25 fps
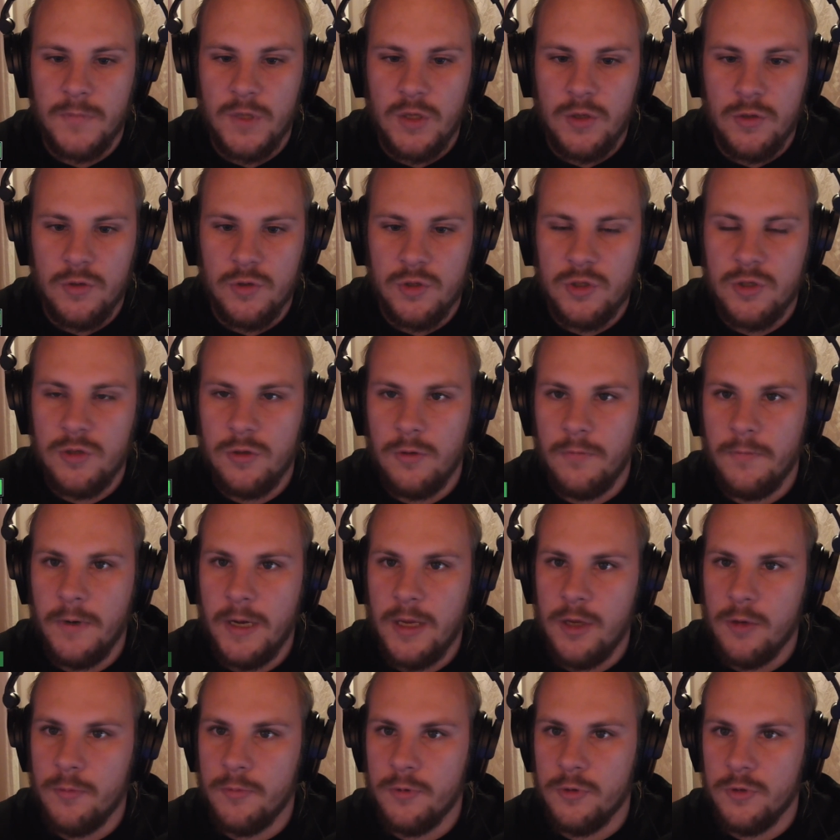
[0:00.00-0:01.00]
used to the way
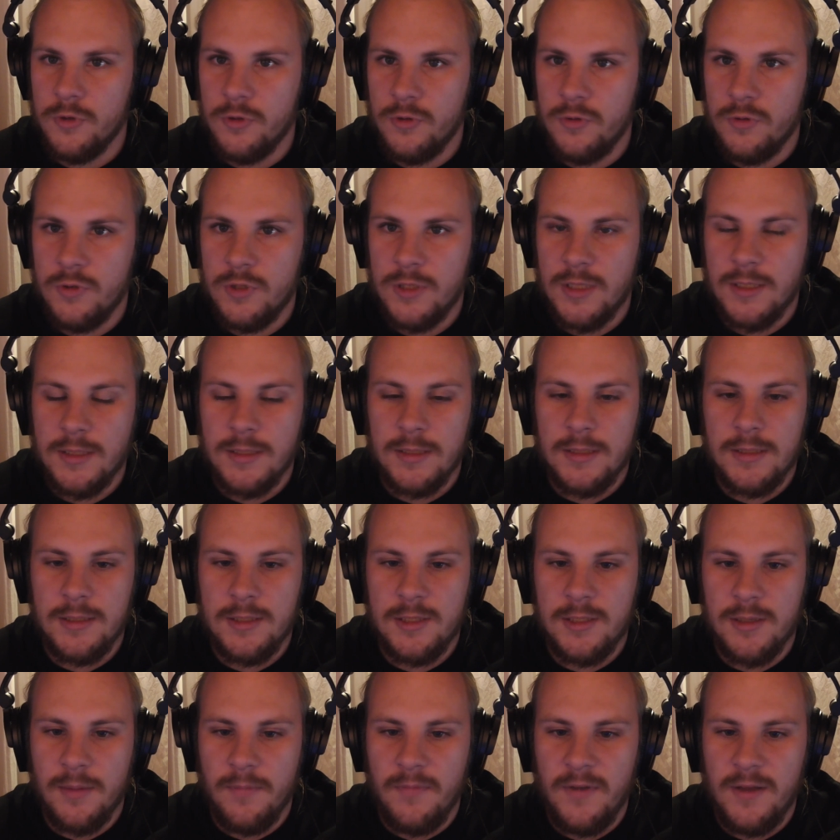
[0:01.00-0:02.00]
you produce is
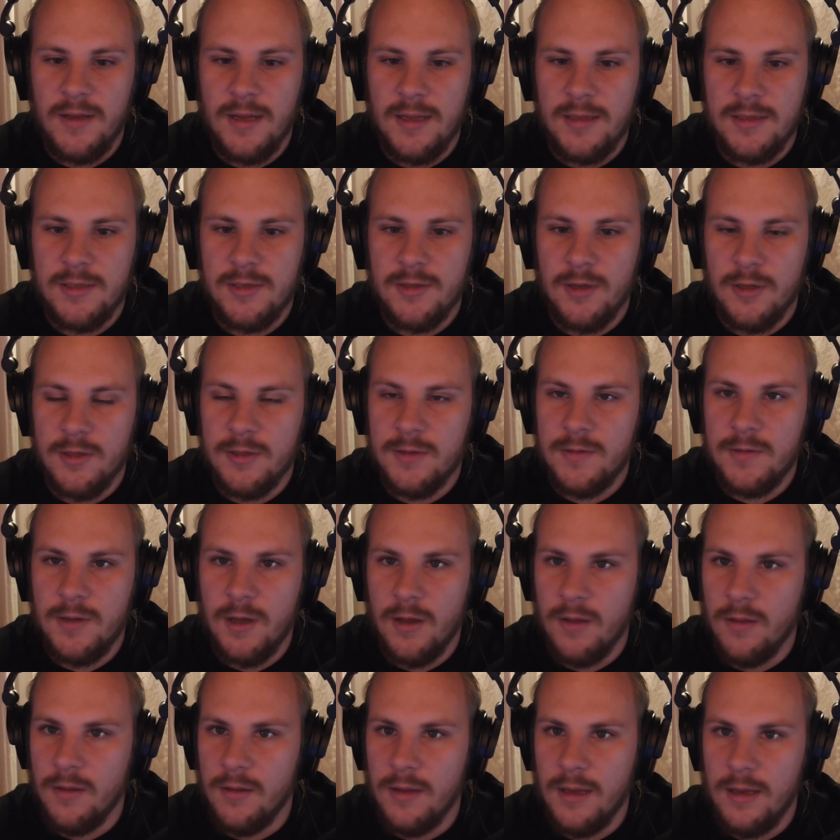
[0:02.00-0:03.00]
something that's not
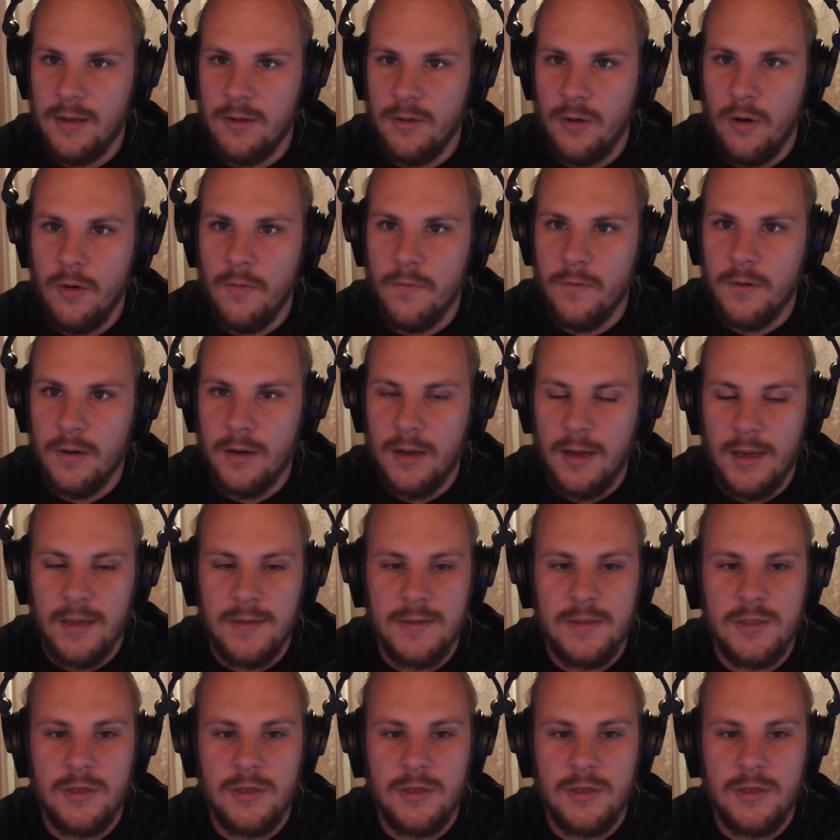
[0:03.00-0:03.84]
done overnight.